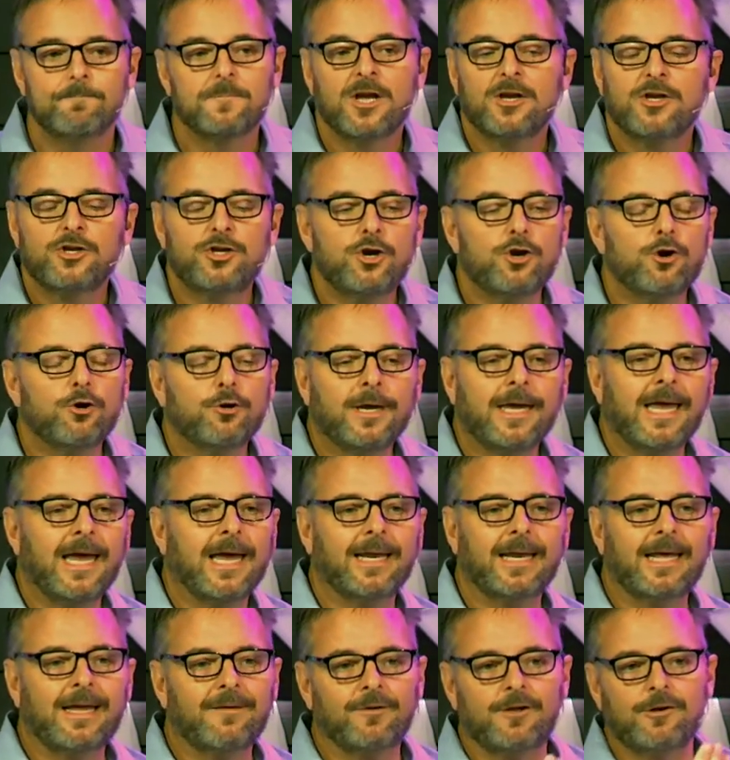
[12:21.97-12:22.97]
You
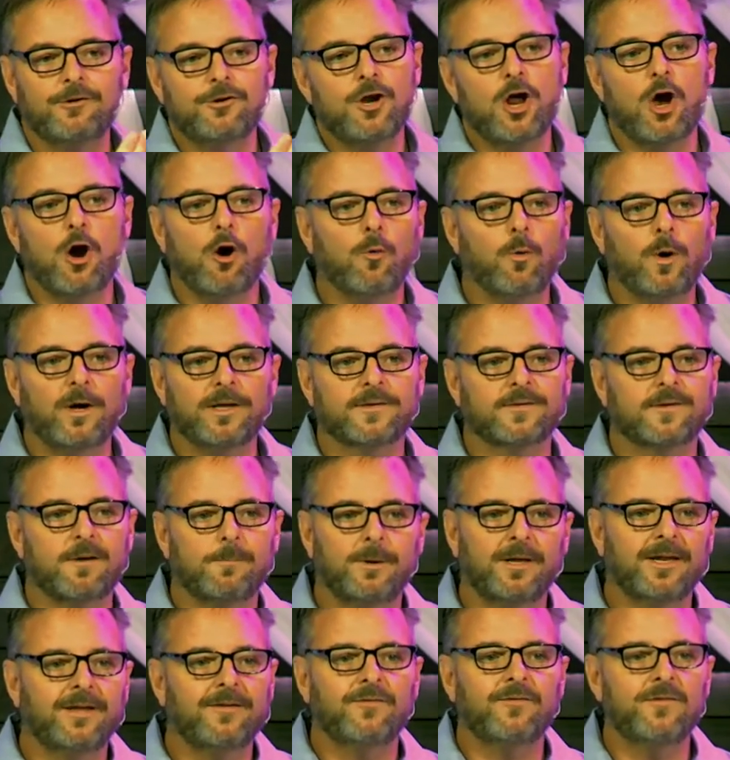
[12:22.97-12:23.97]
can't even know what
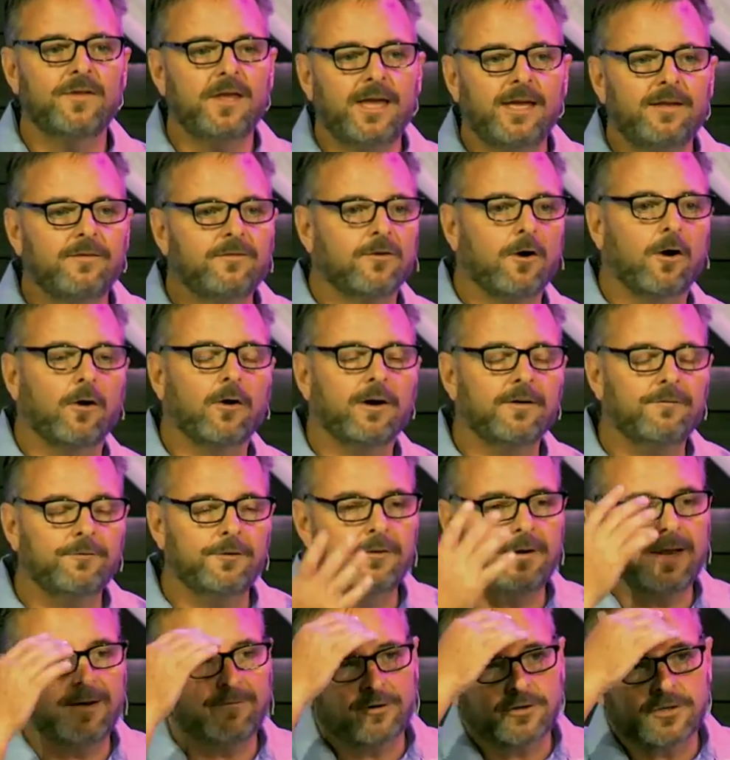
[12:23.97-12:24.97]
somebody's needs are if
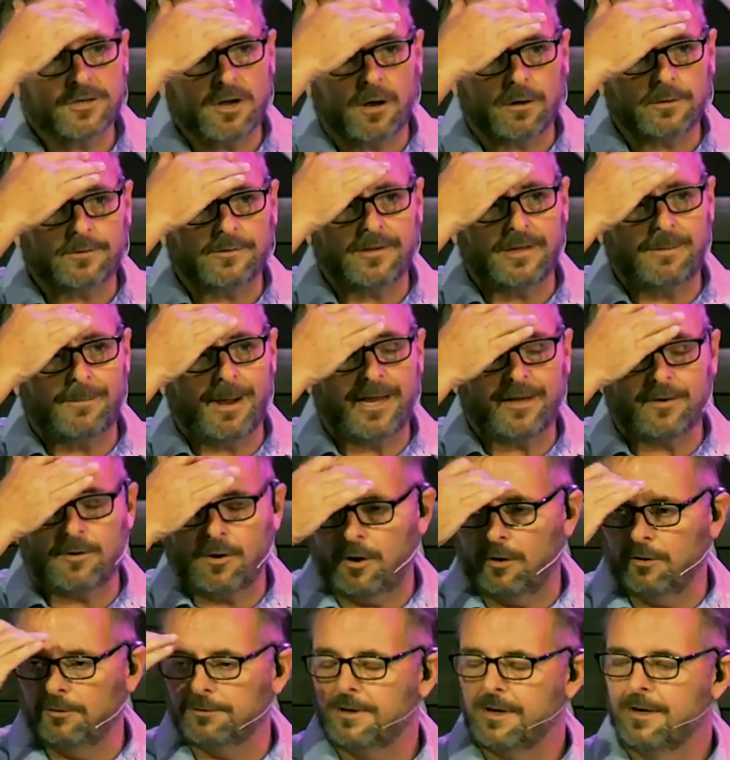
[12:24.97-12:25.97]
you never talk to them. I
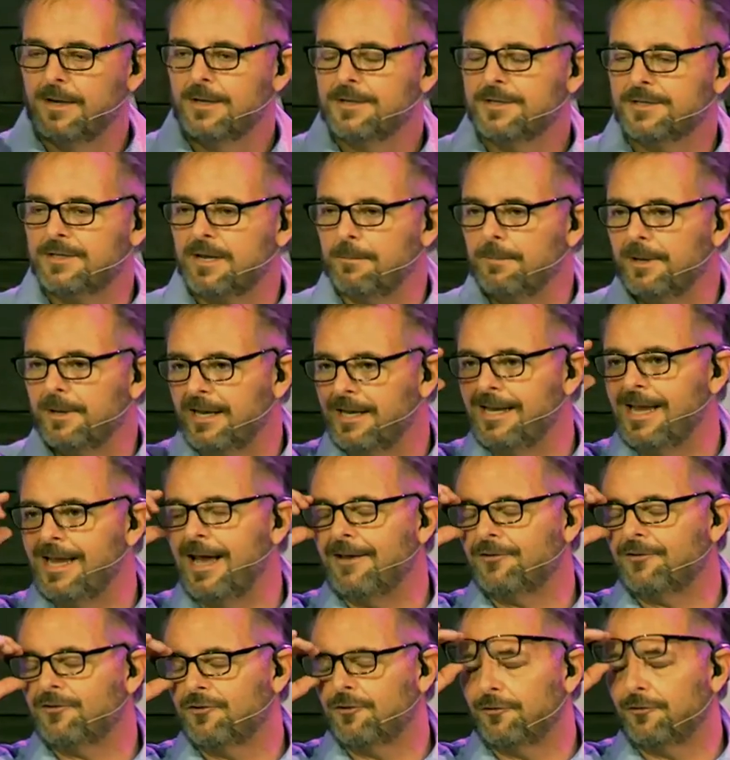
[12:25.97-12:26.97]
called somebody
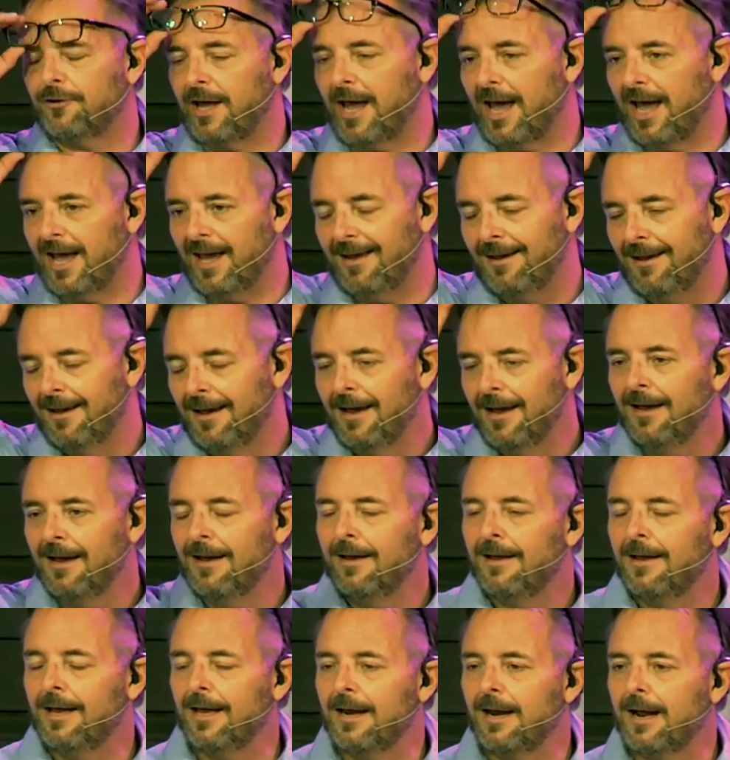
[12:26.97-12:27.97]
yesterday
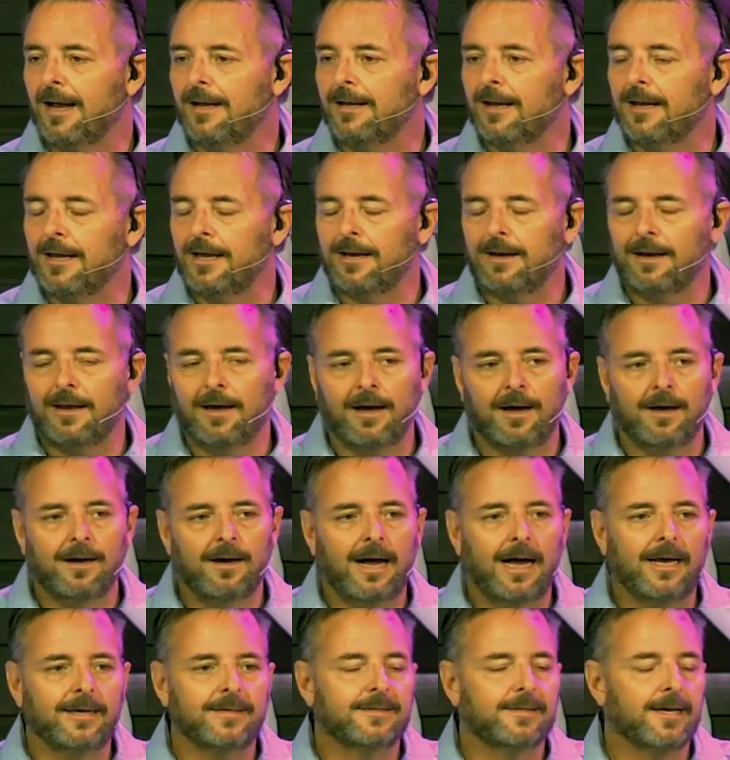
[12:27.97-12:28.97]
and I, and, uh,
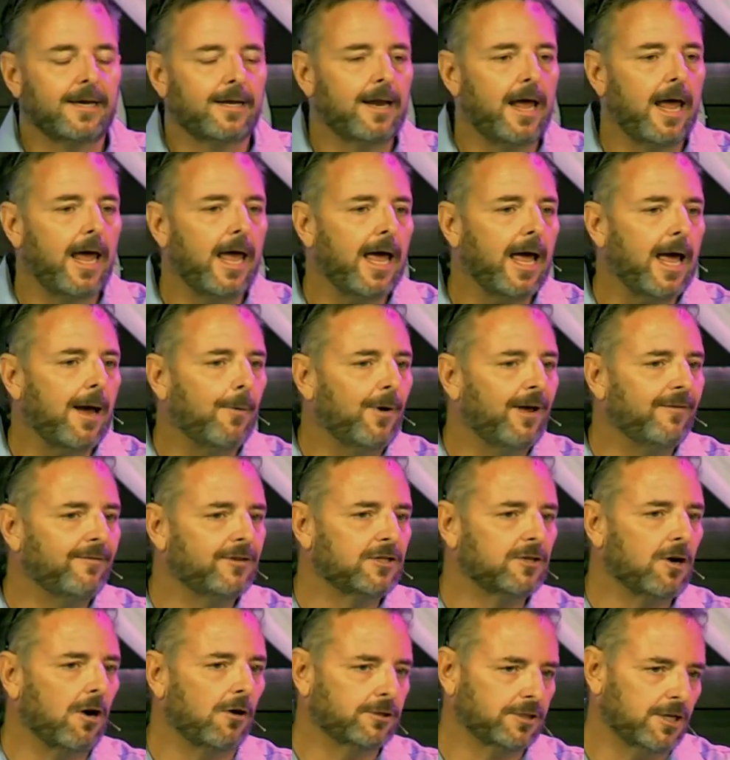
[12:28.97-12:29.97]
I said, Hey, we haven't
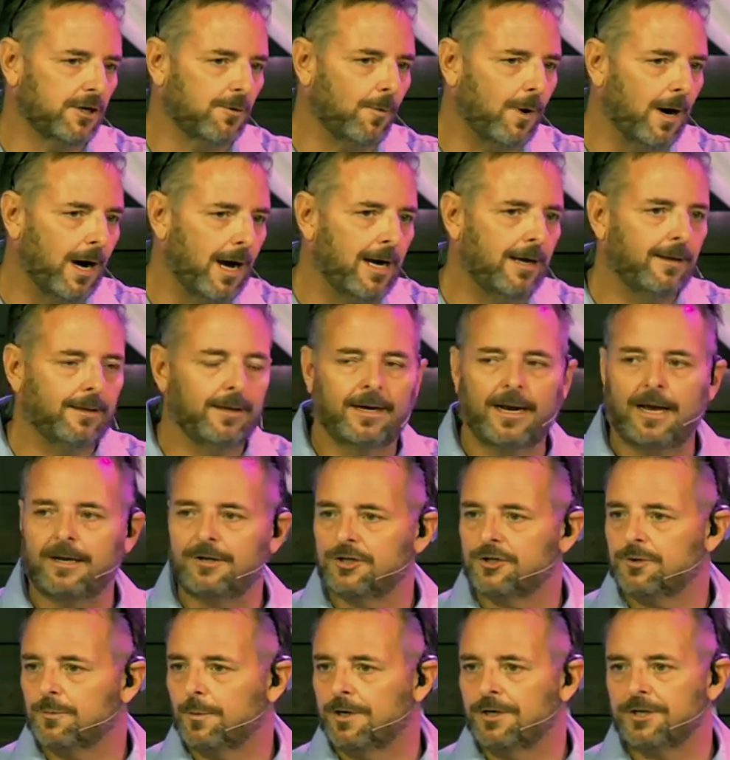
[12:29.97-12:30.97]
talked in a while and I
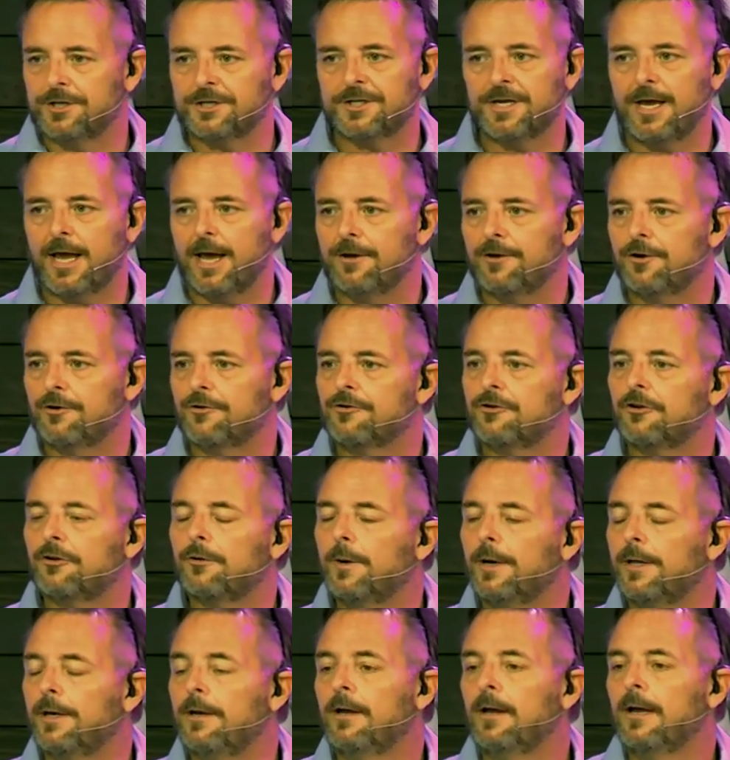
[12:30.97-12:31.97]
just wanted to see how you're
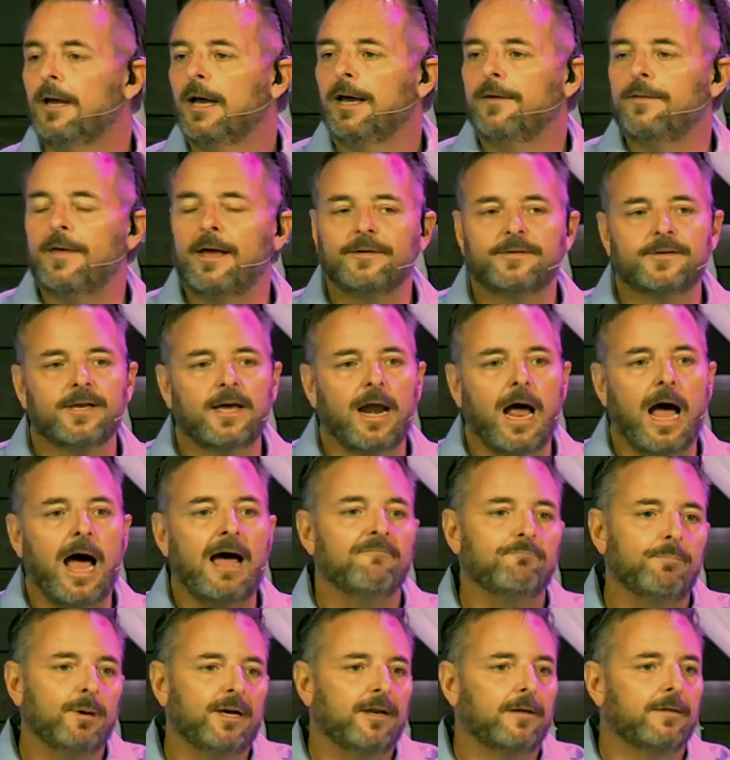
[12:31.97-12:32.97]
doing. And they said,
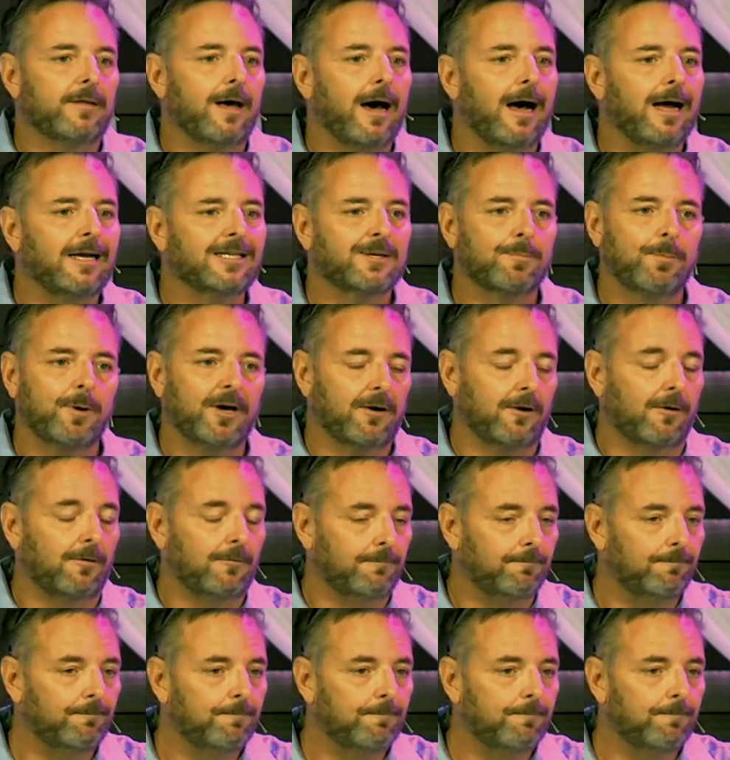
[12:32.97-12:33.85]
I've been in the hospital.